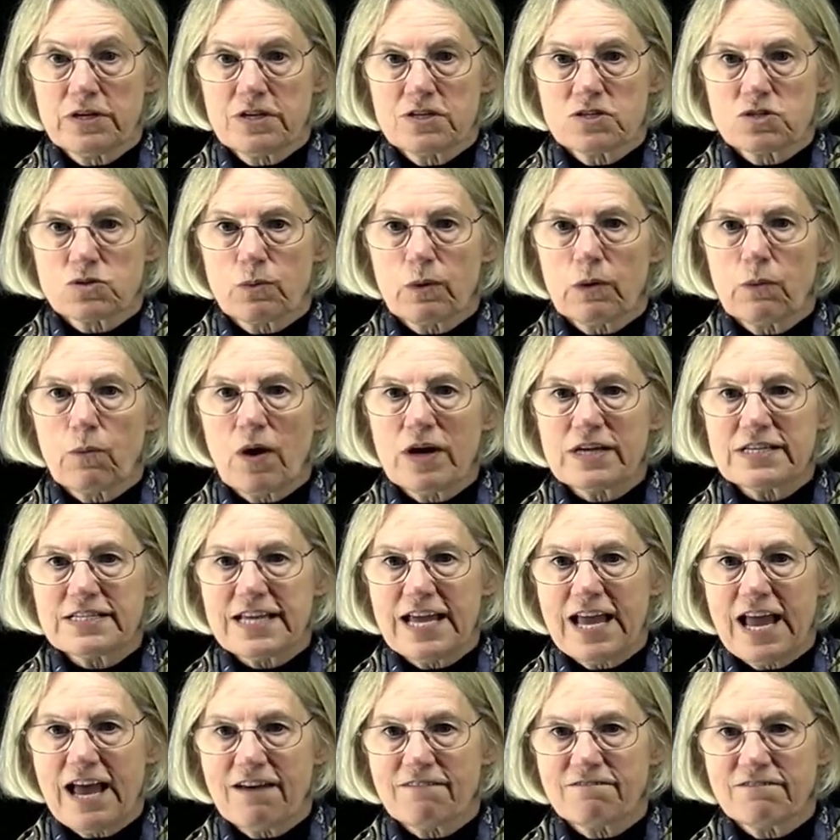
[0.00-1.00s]
So we want to
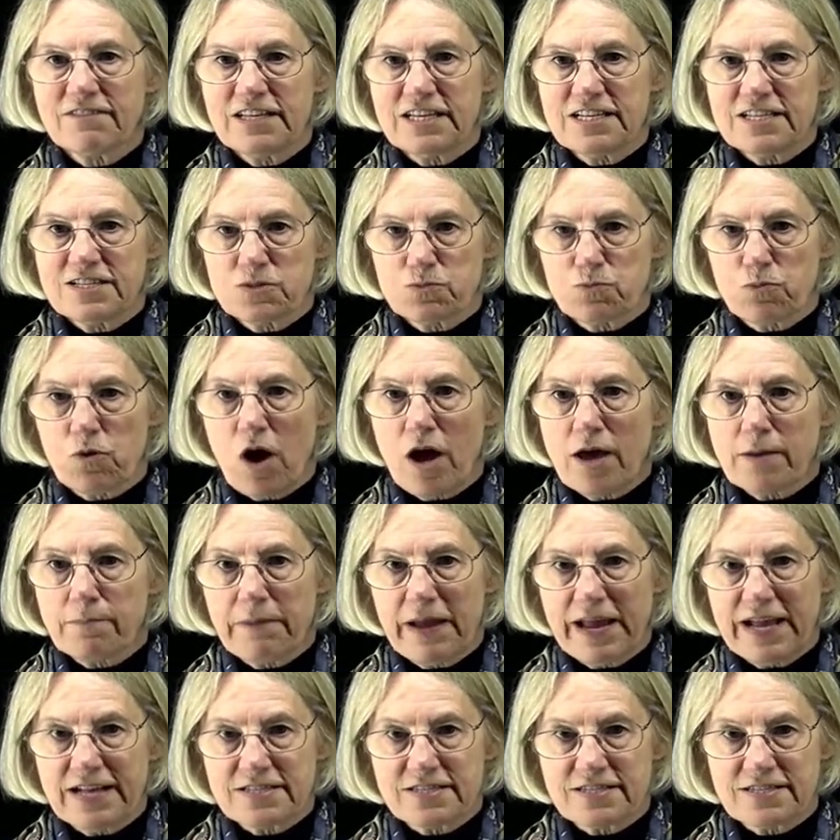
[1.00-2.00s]
have these
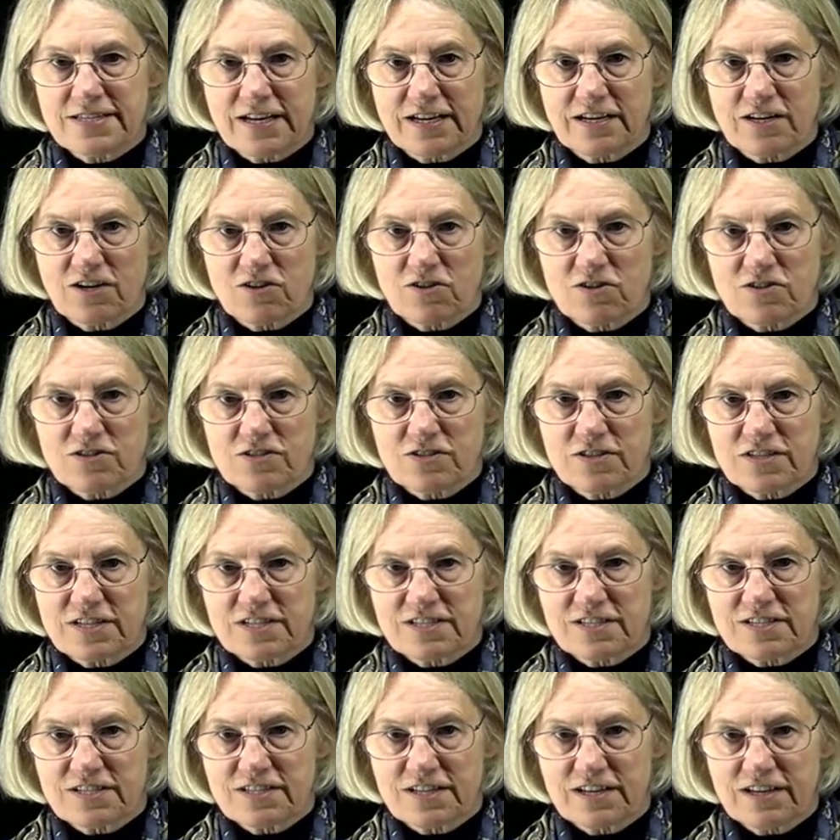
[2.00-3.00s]
broadband signals,
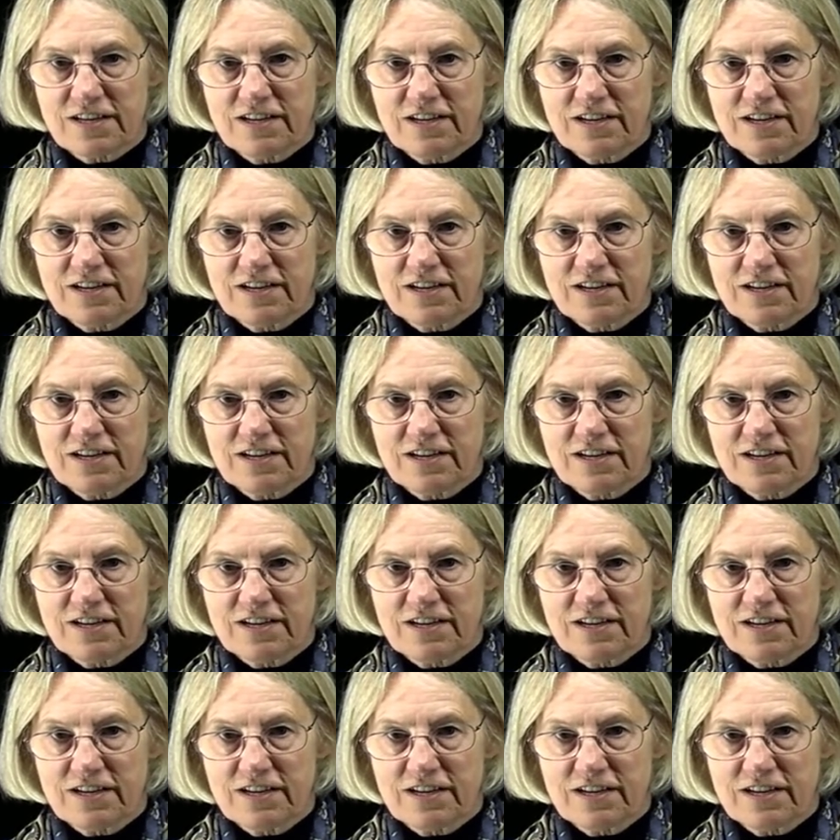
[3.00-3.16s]
this